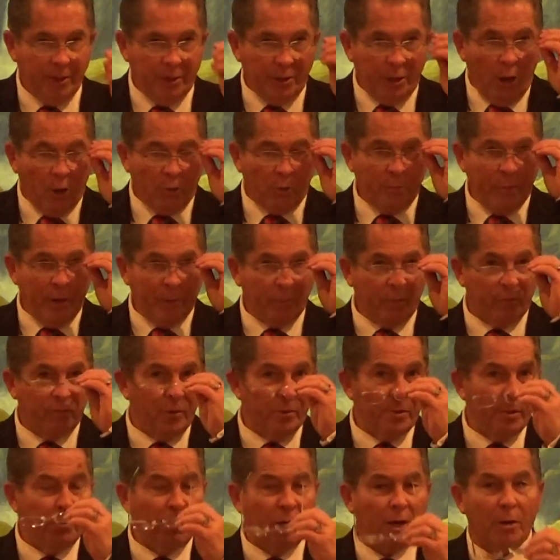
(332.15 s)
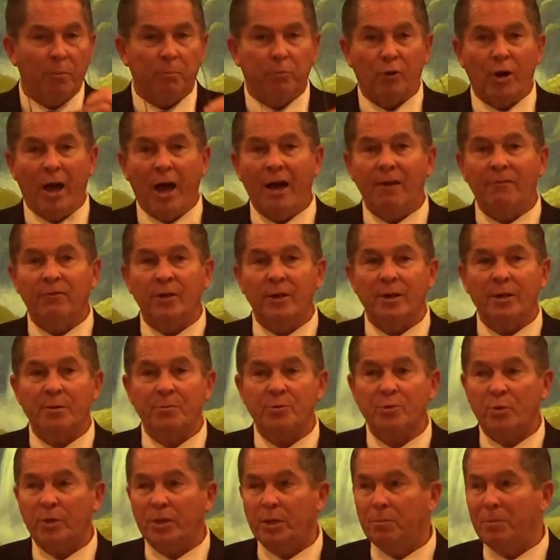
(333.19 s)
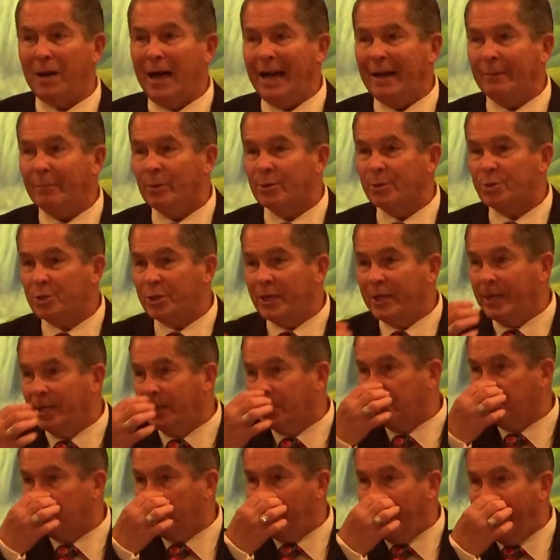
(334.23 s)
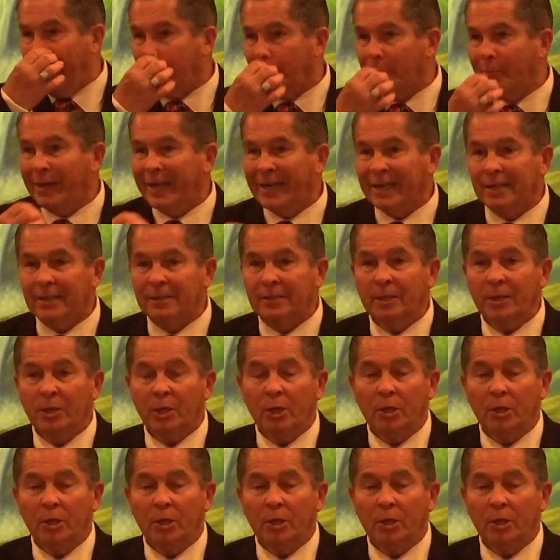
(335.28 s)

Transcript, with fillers: Y'all remember from the book of Proverbs what the Bible says about a man